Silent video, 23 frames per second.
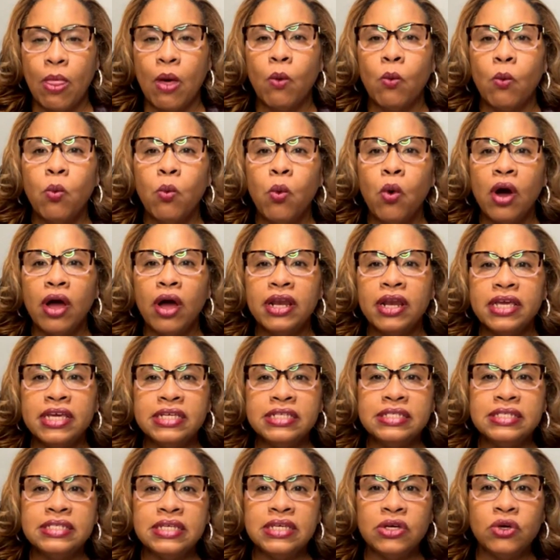What
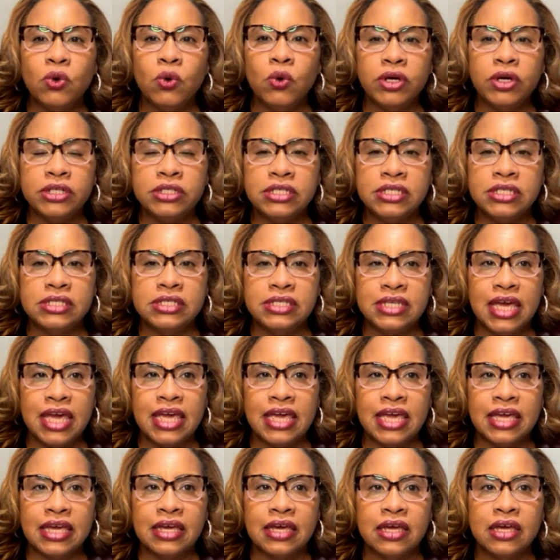is it going to
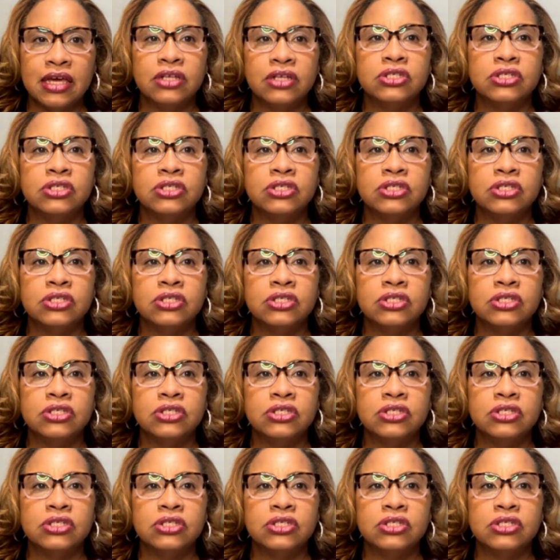take